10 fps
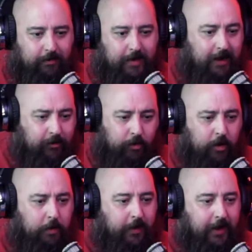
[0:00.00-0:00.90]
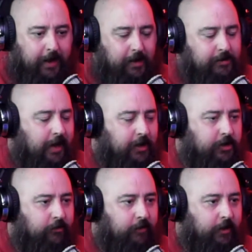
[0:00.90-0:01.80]
grew up with 80s
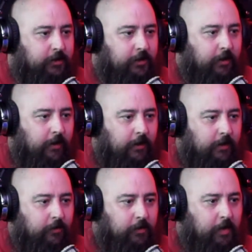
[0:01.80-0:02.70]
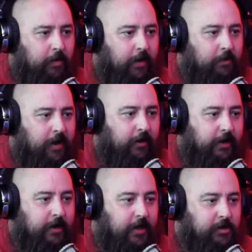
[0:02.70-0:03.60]
action flicks. Remember
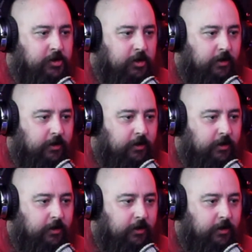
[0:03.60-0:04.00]
American Ninja?